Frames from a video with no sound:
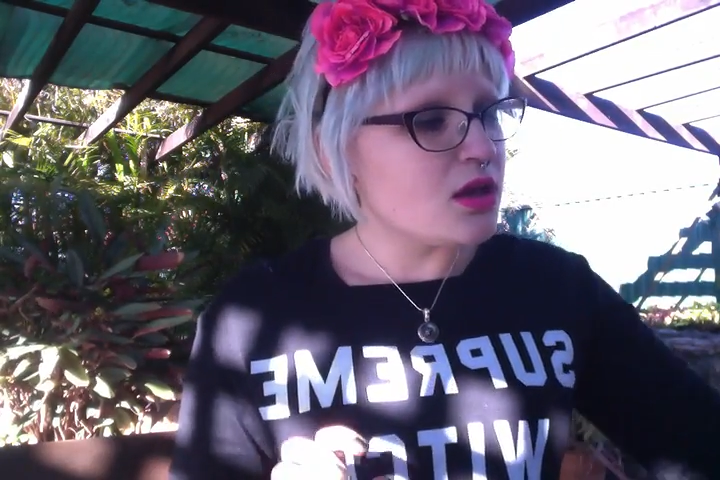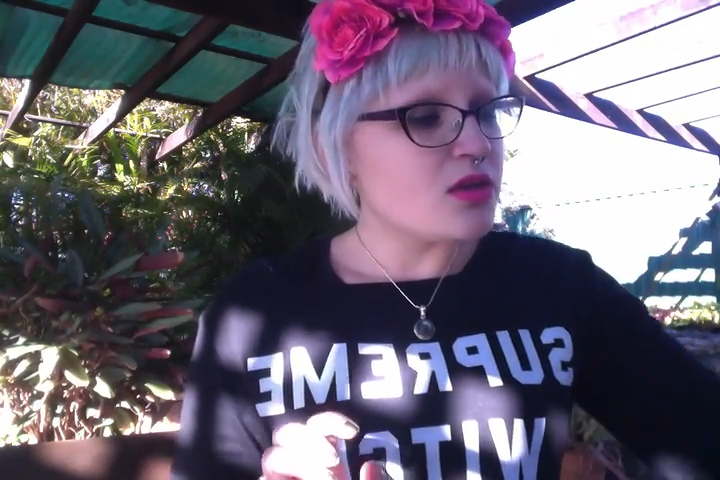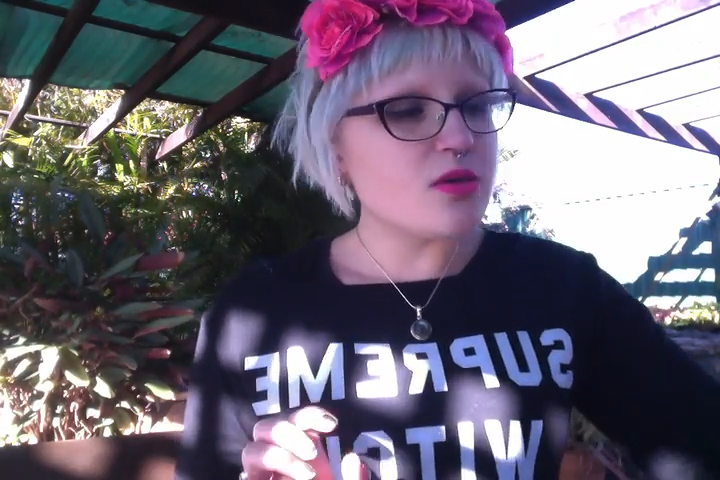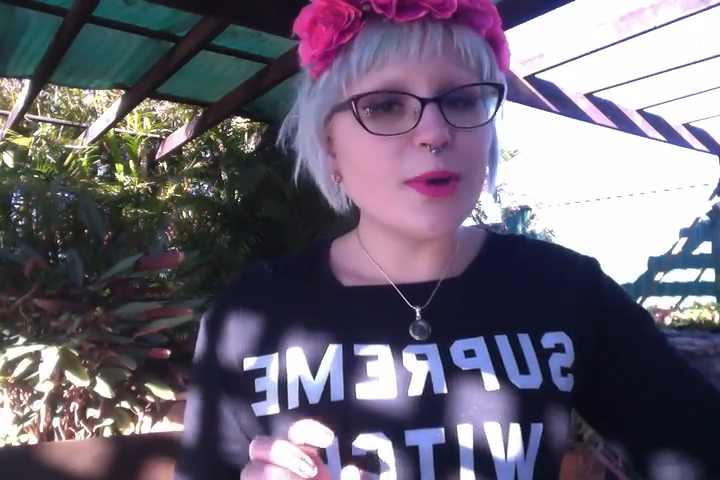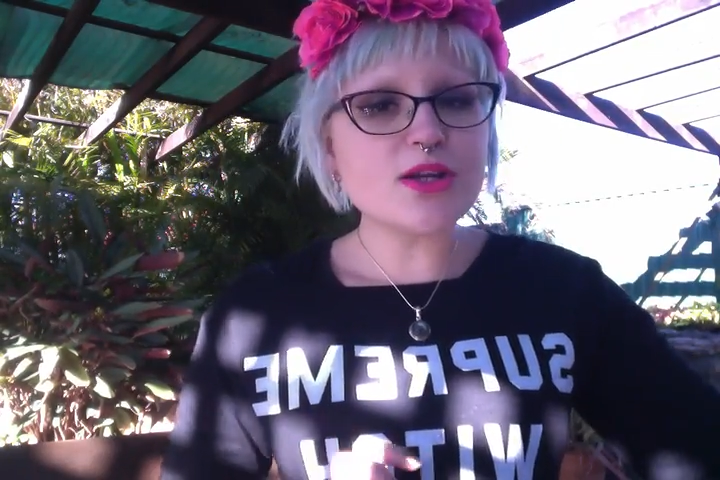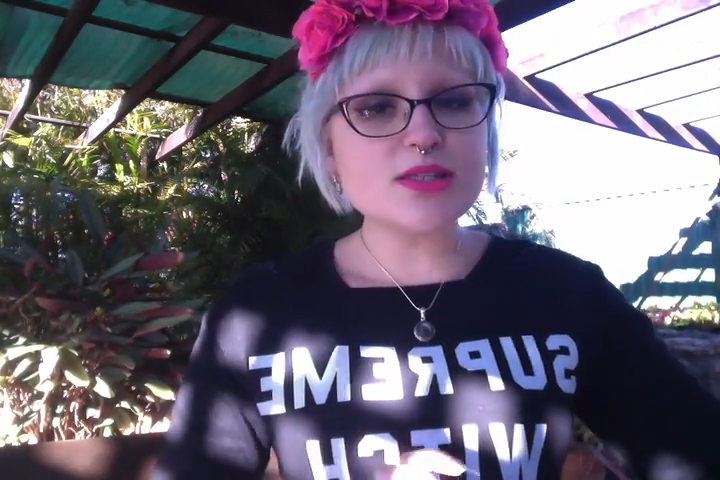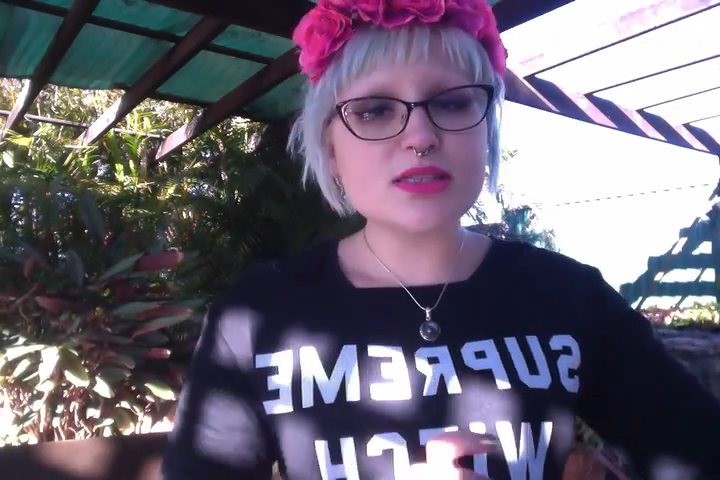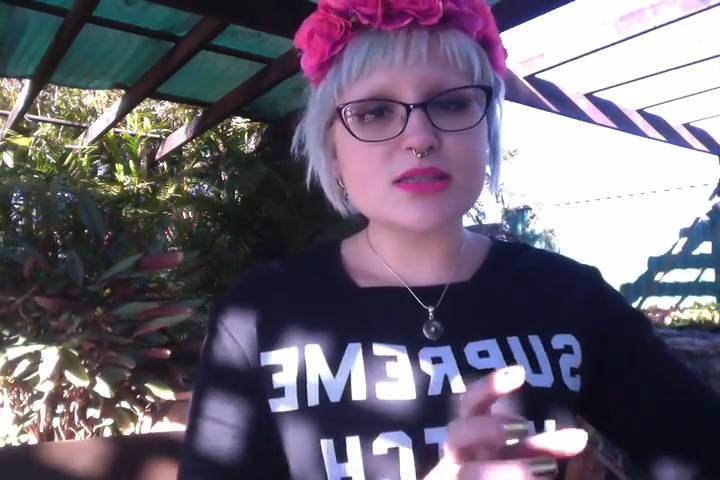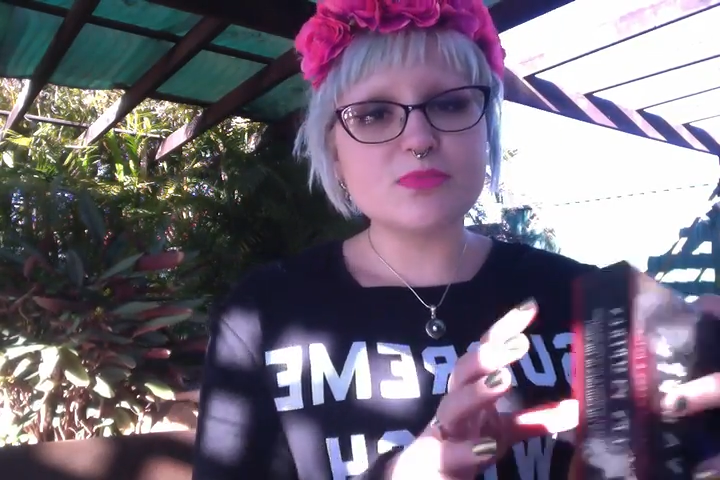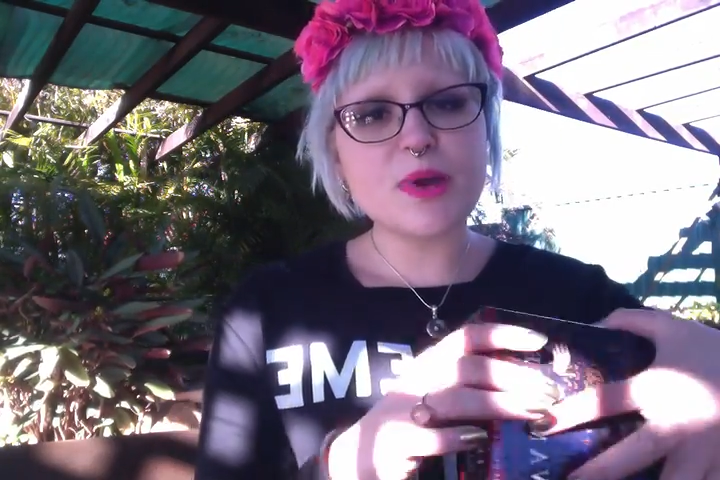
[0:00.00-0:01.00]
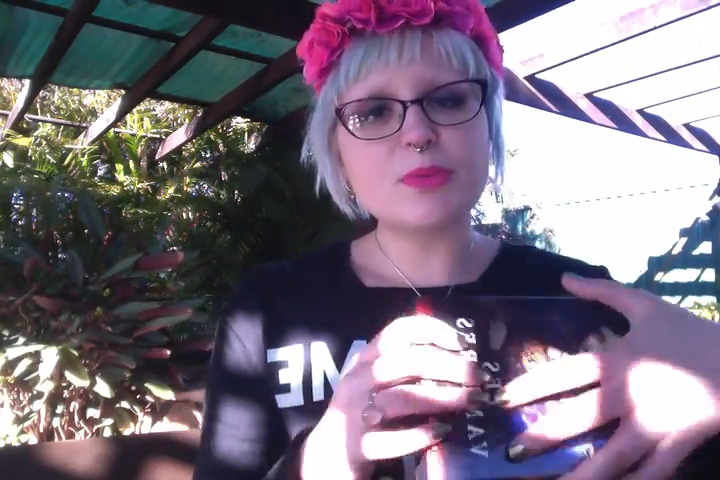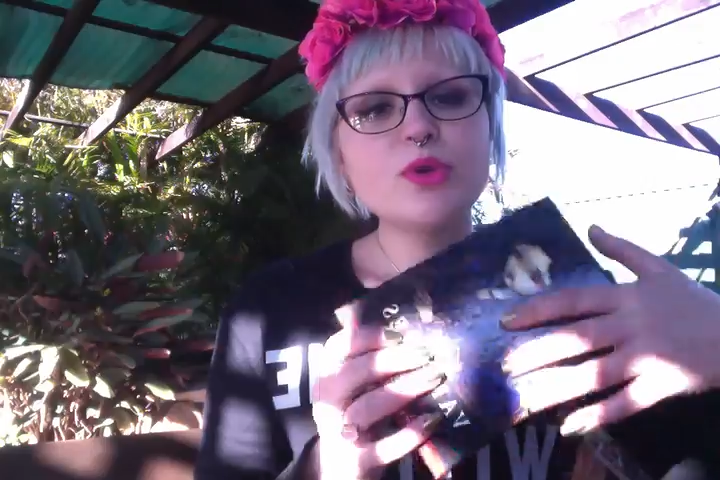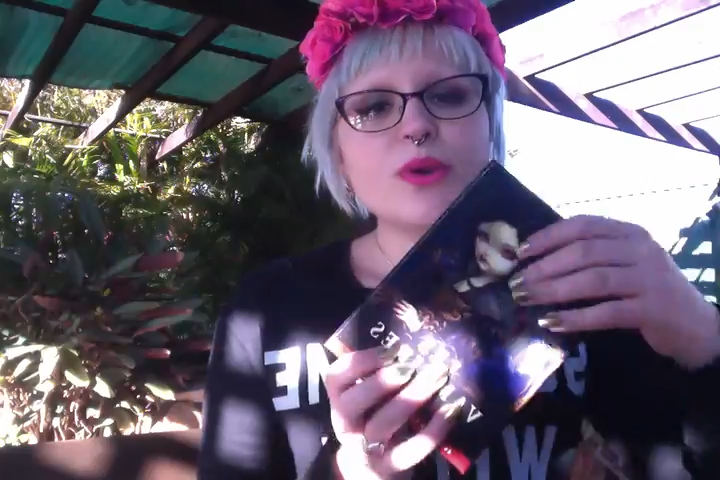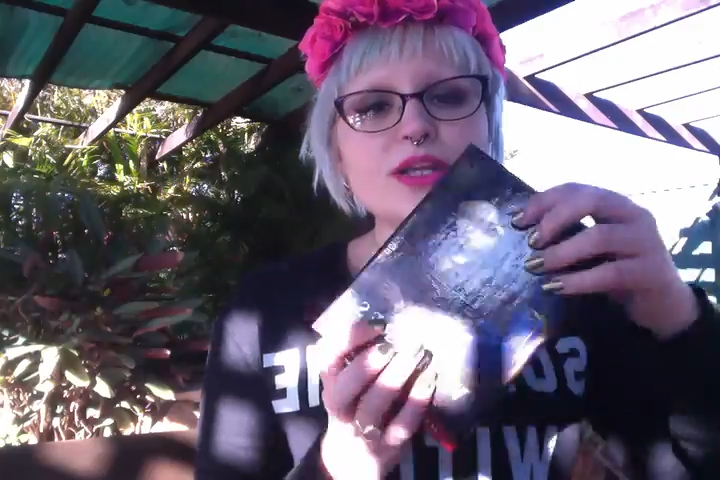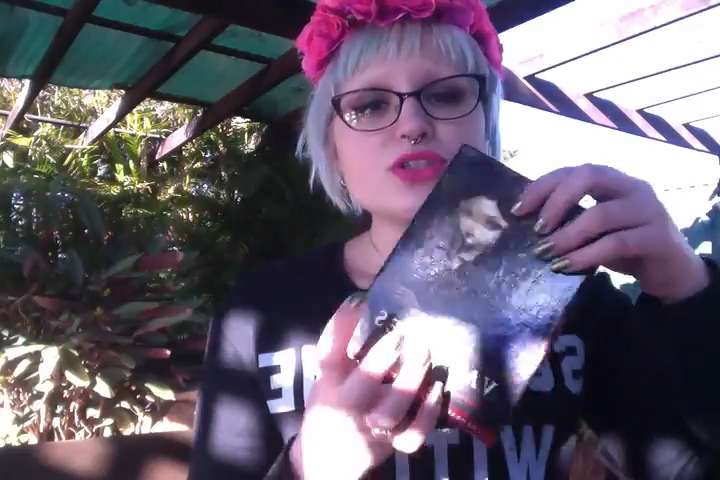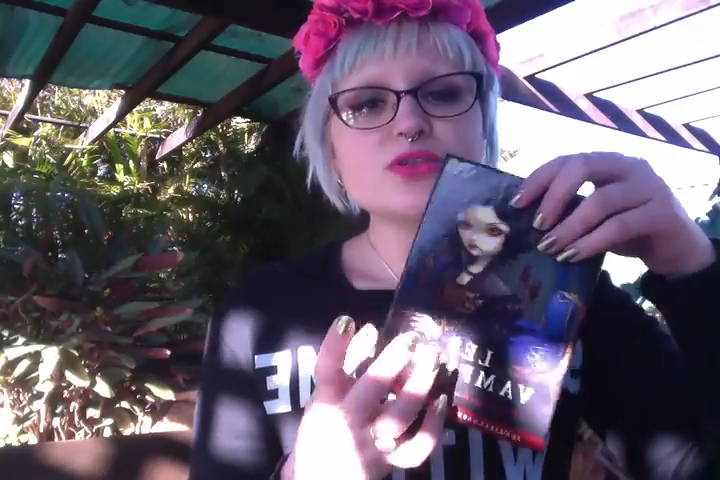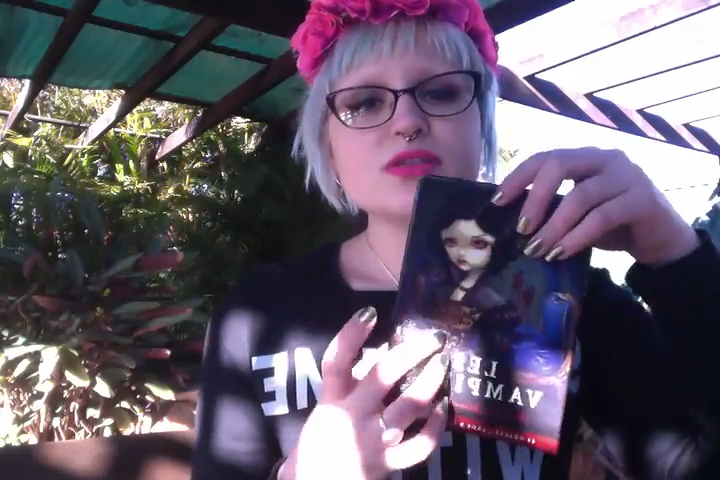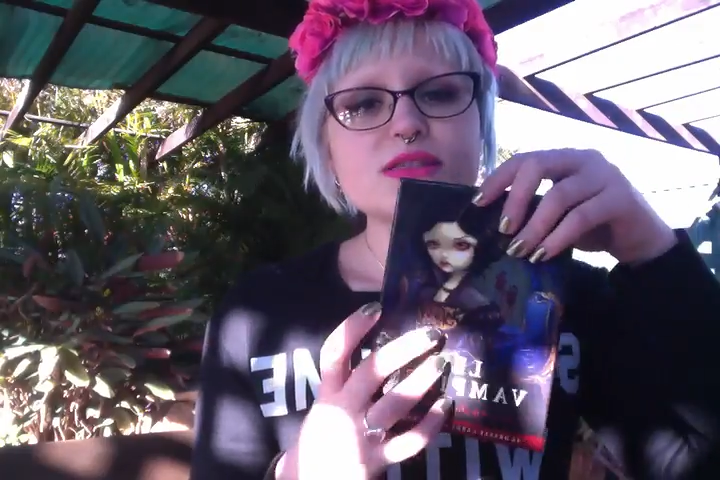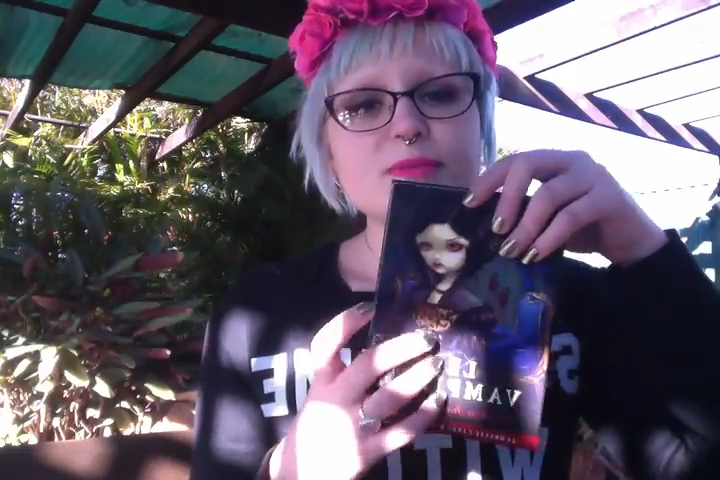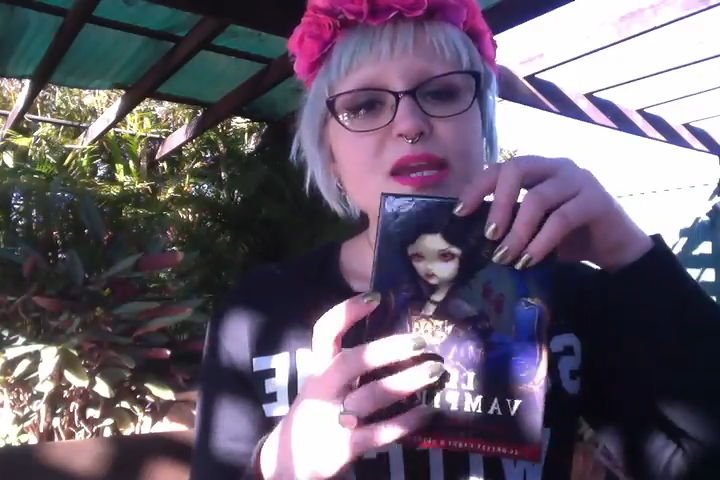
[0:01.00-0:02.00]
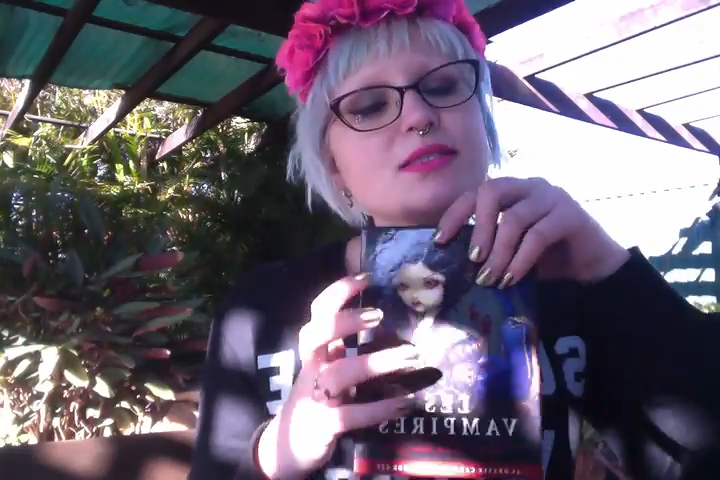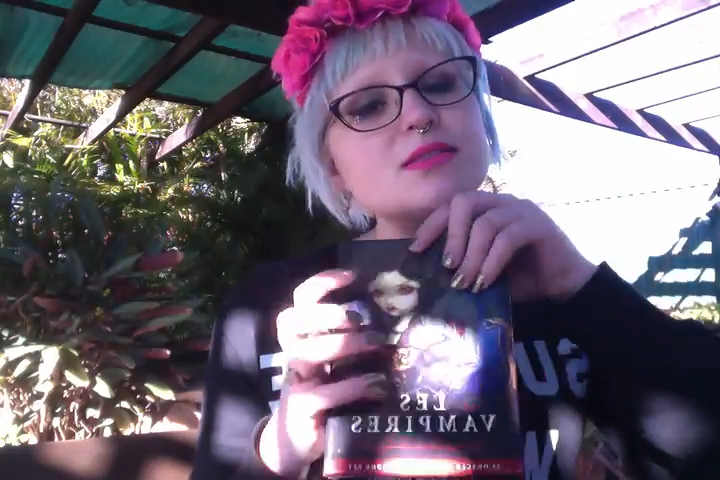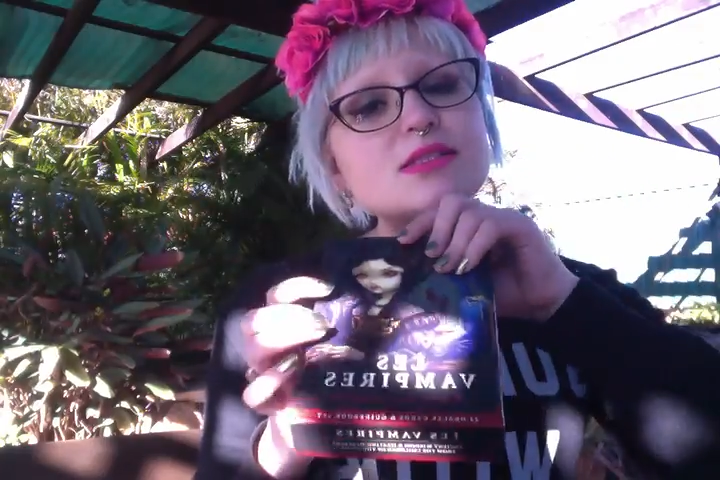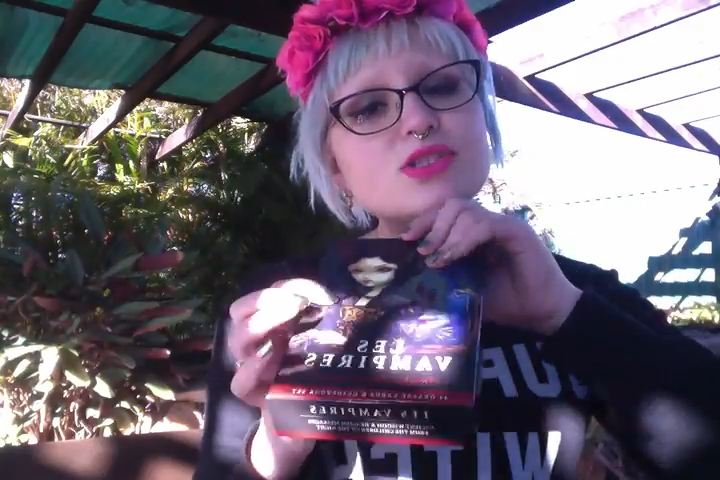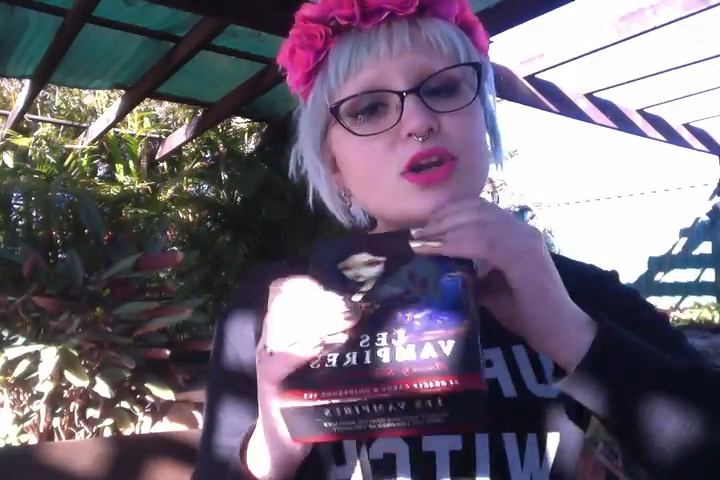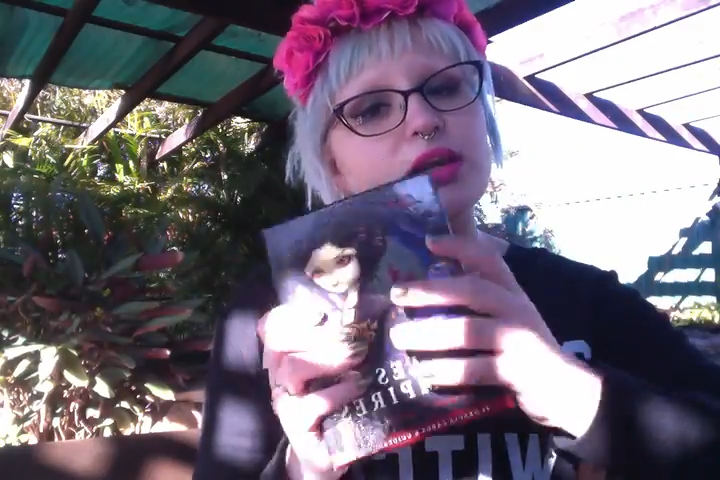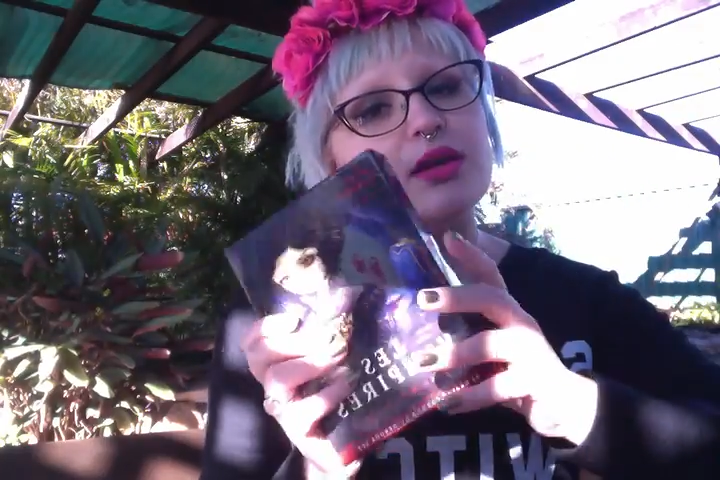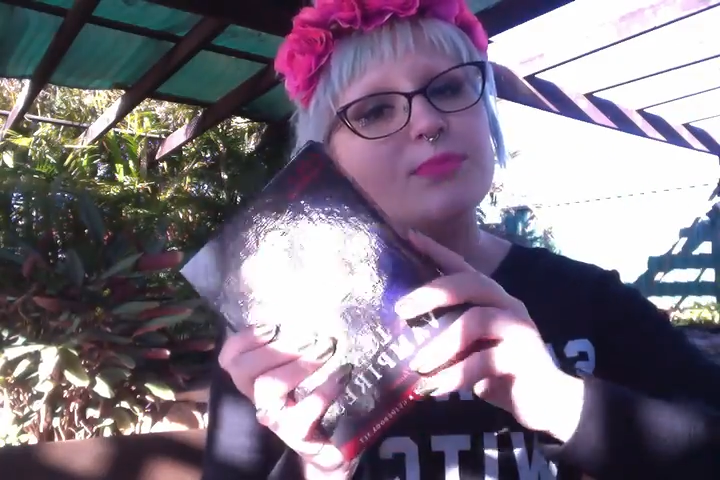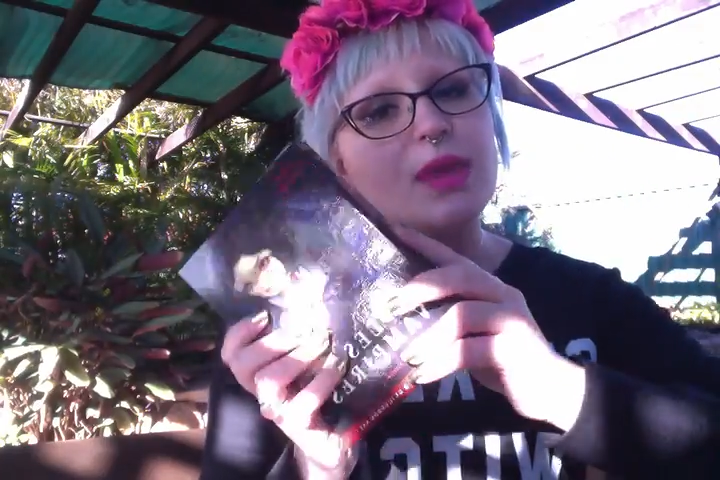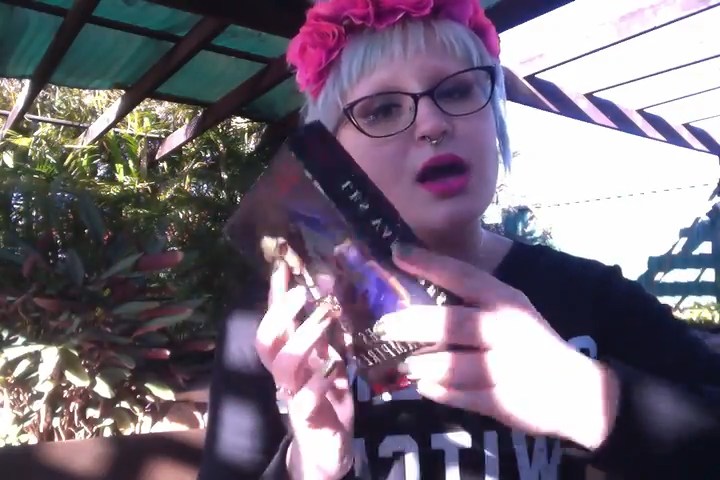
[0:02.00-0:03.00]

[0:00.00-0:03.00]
the box by Blue Angel is amazingly sturdy.